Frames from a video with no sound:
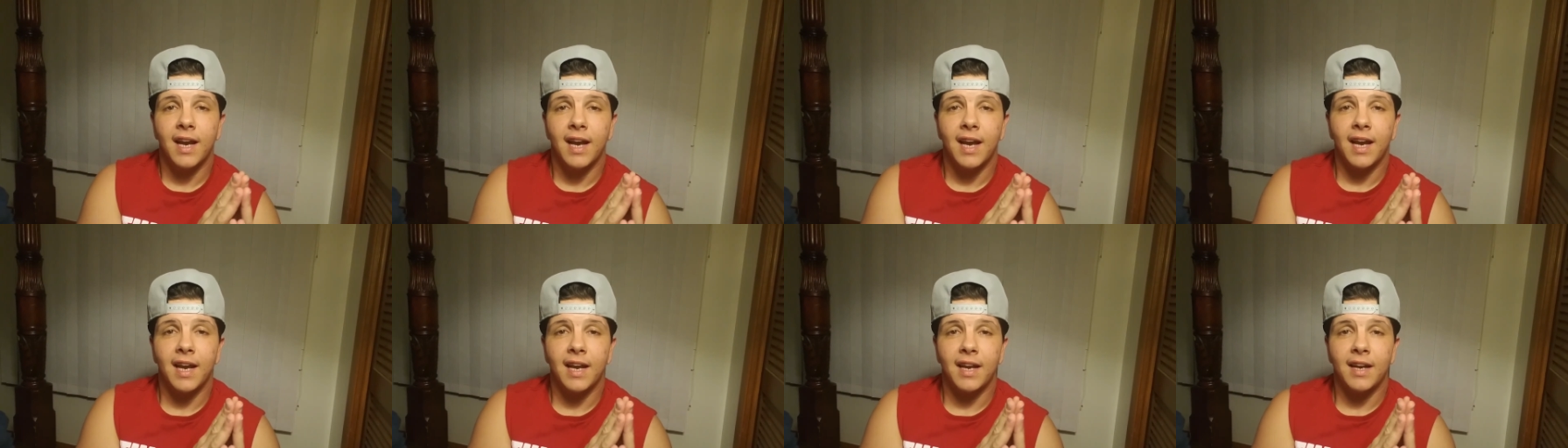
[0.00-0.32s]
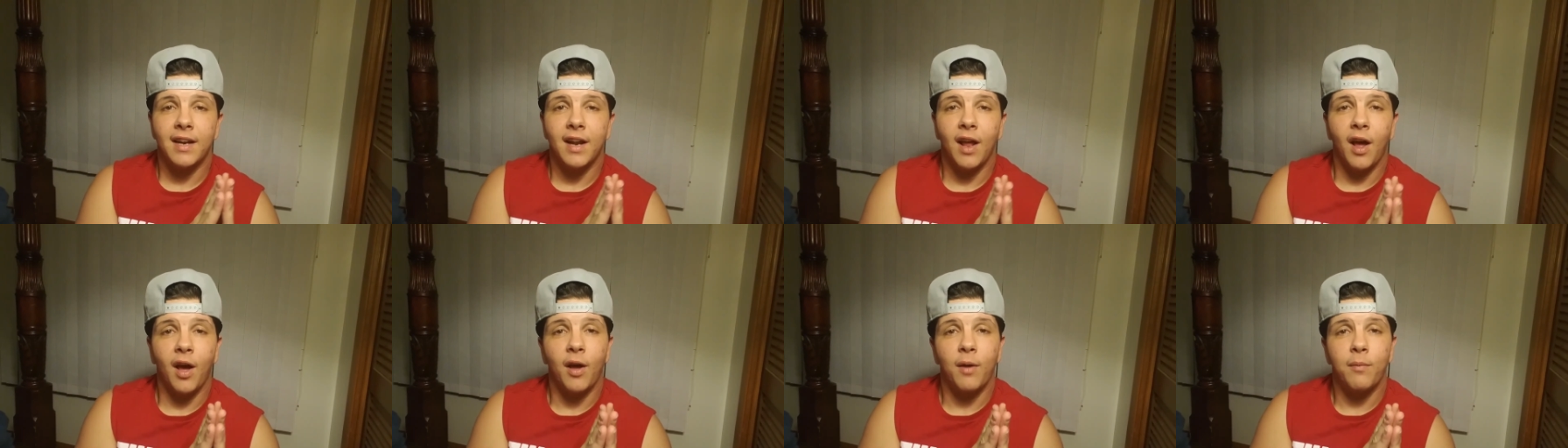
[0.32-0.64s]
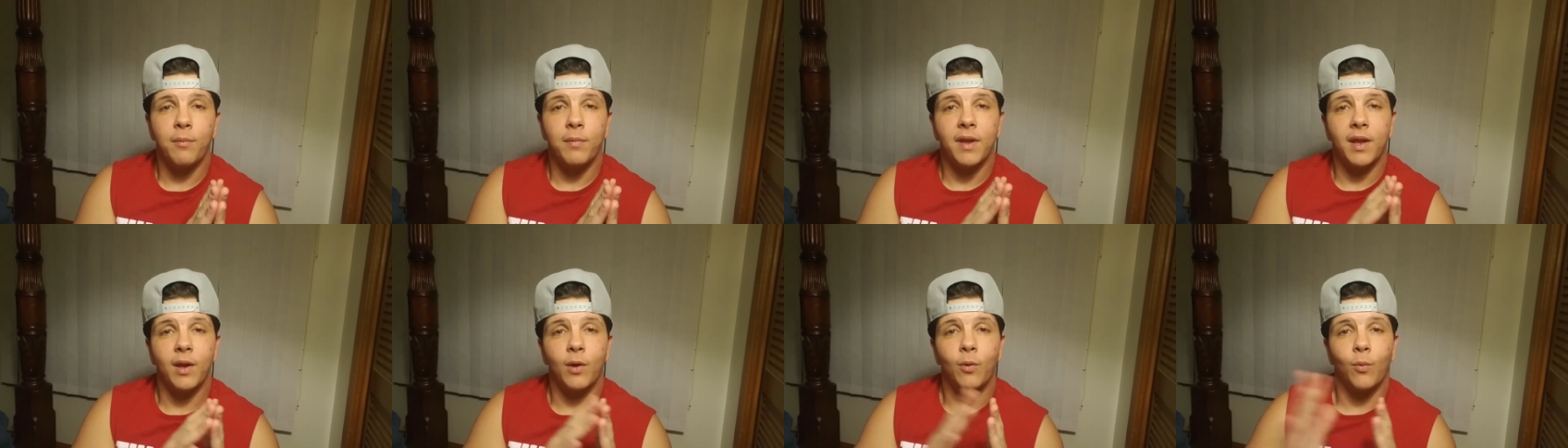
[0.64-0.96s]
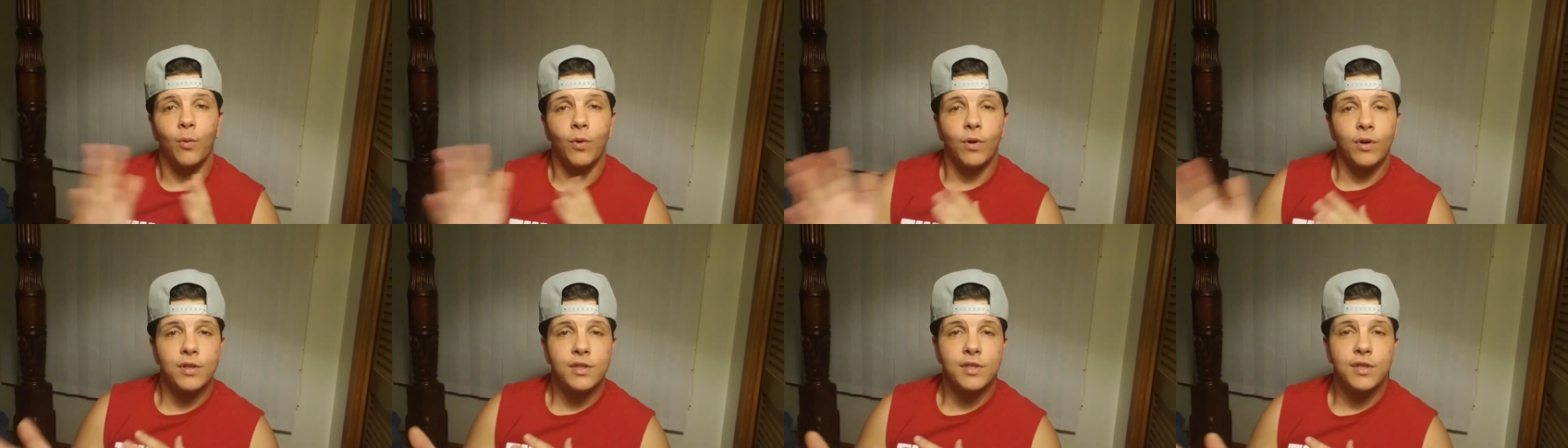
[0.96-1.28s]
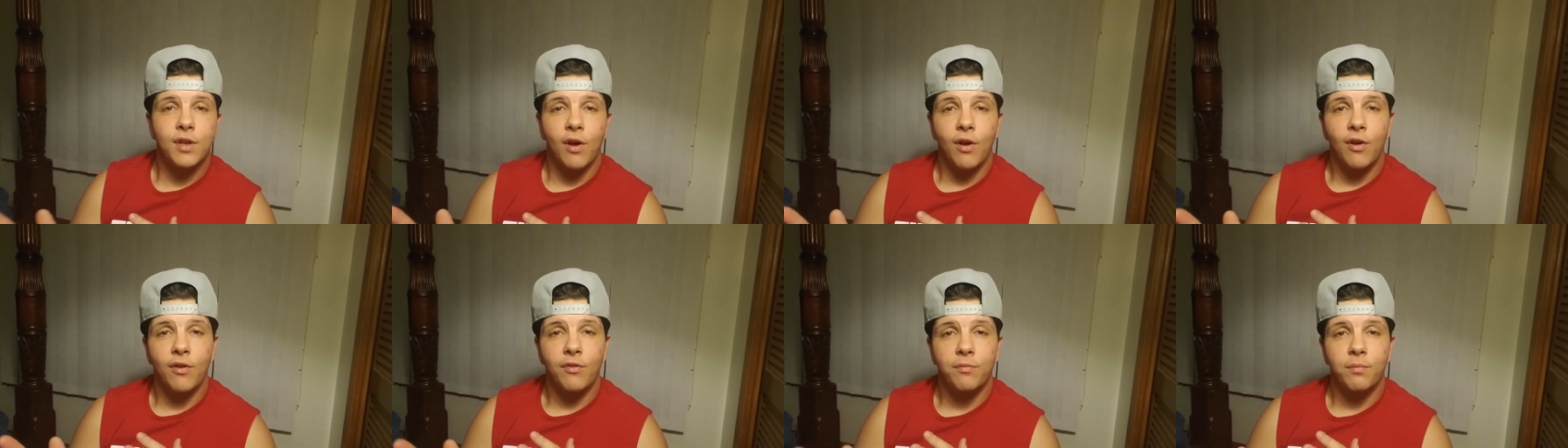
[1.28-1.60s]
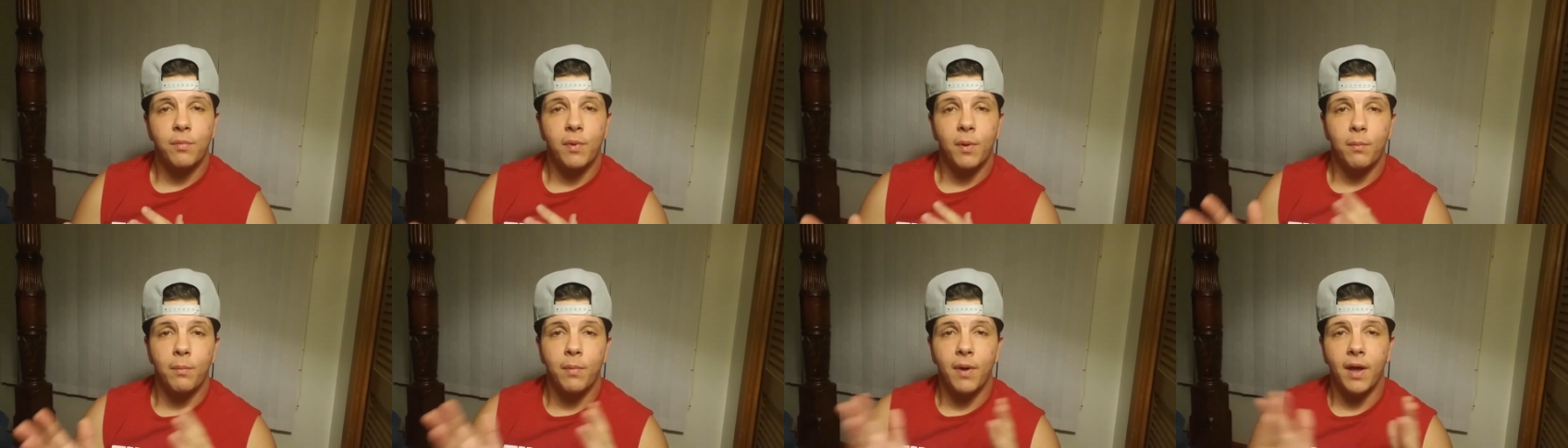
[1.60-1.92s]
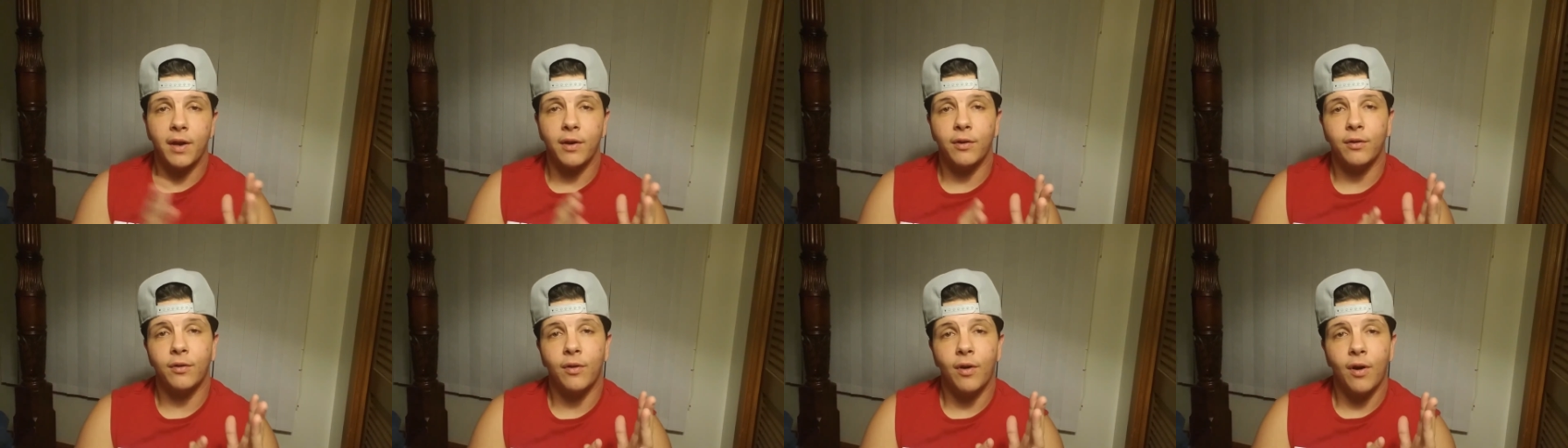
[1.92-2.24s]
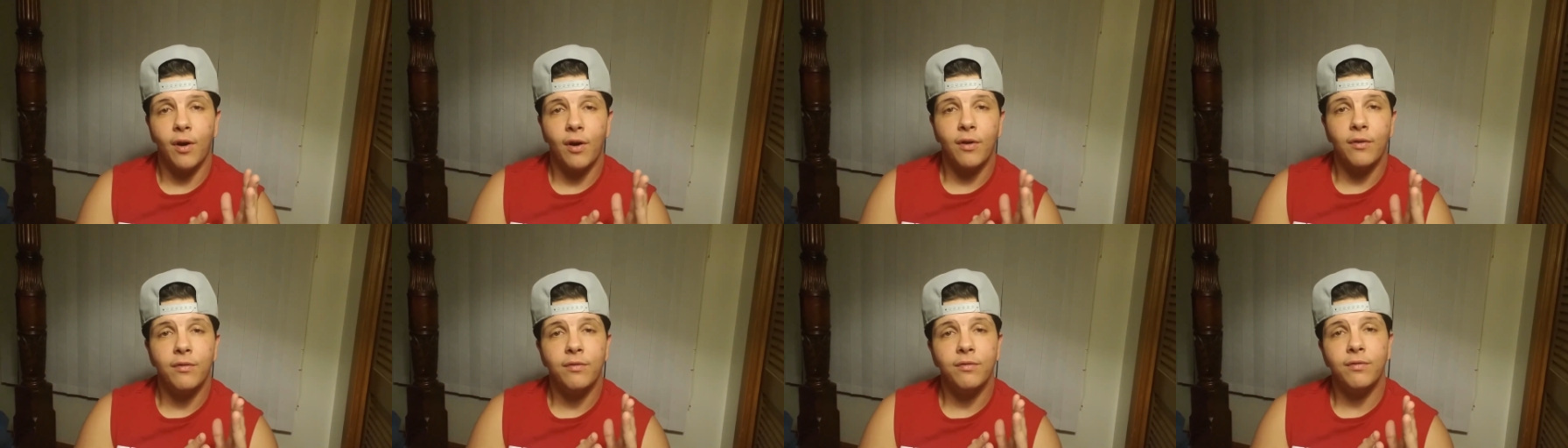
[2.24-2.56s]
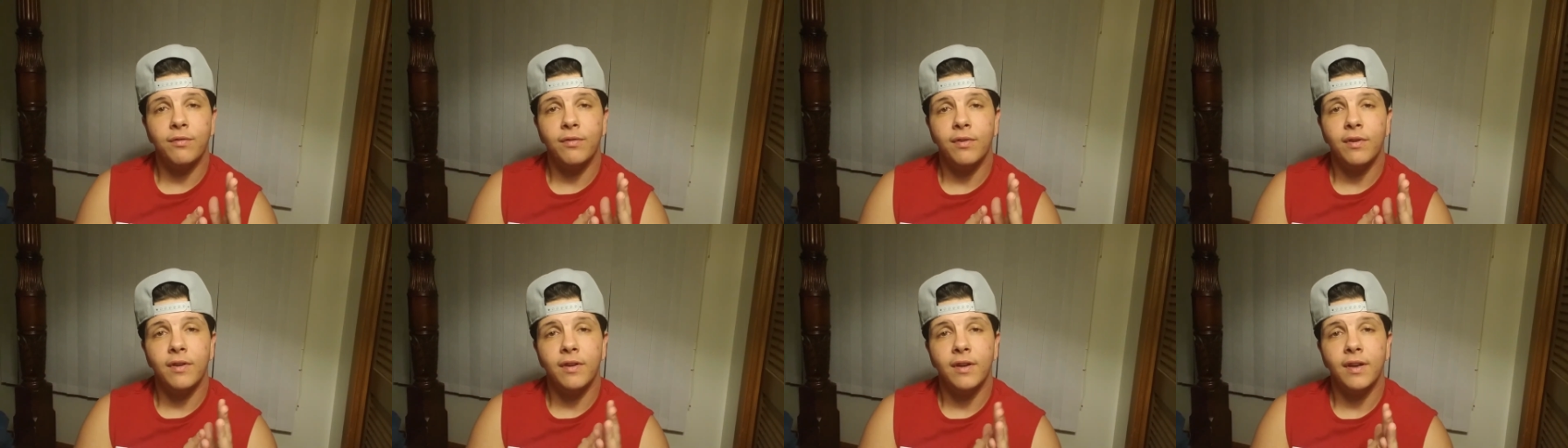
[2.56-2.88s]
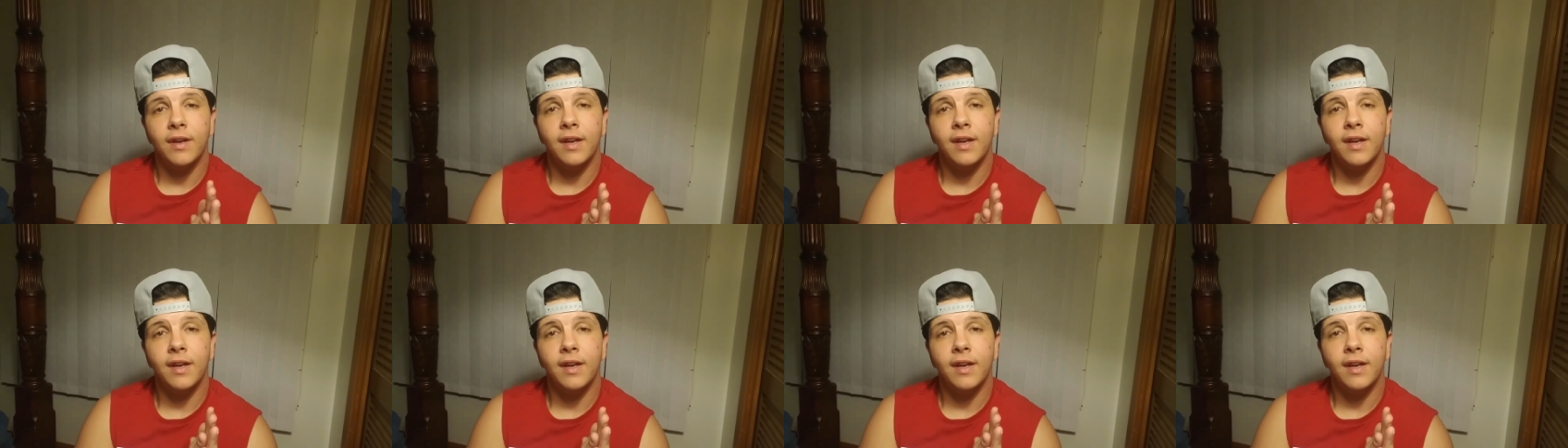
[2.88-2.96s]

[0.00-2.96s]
and not being worse off but better off.